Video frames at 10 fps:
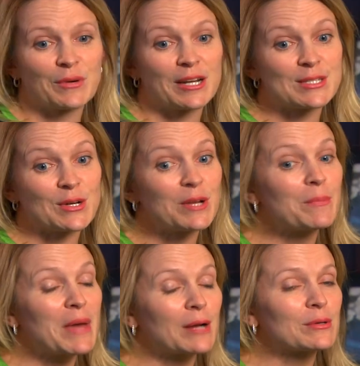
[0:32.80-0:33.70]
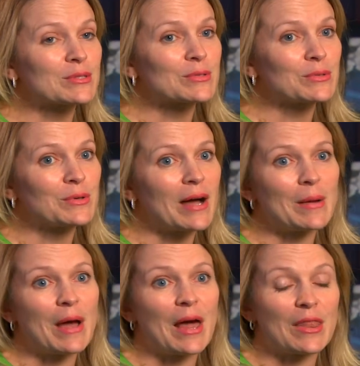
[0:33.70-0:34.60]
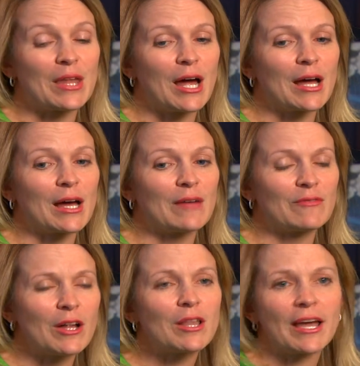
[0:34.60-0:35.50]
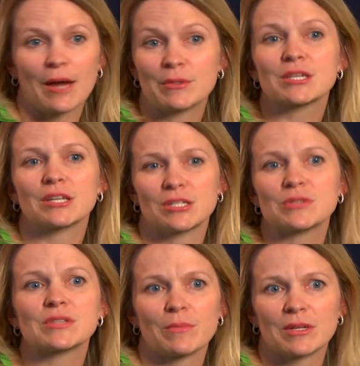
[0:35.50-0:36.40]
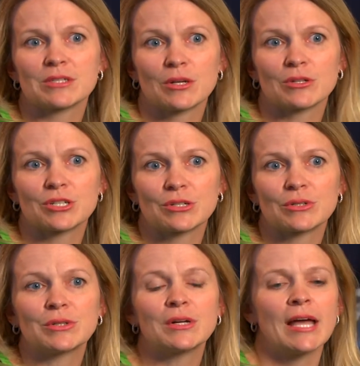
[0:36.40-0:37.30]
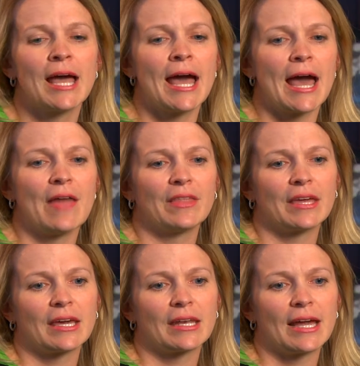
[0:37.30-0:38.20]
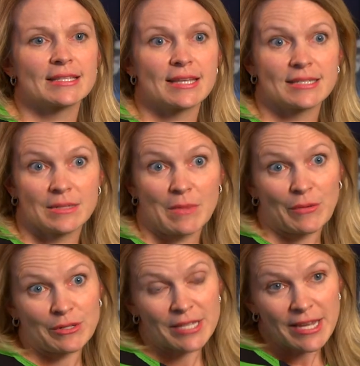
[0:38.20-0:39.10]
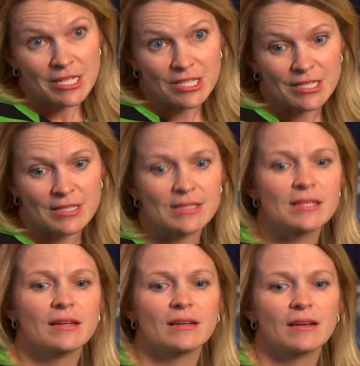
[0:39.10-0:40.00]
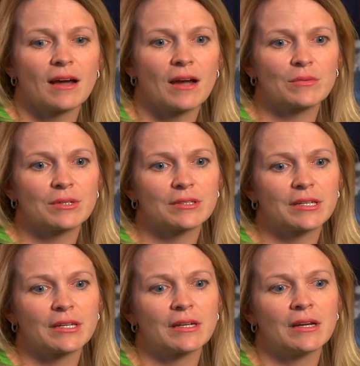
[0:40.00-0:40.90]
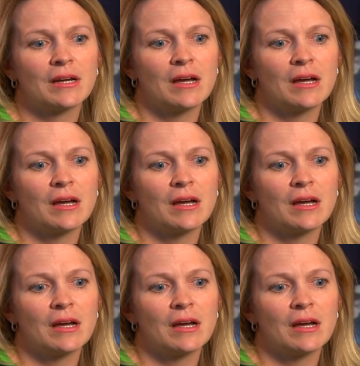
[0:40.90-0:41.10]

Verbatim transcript: When I started medical school, I, I, I felt like I was going to do something surgical. And then as I did my rotations, I really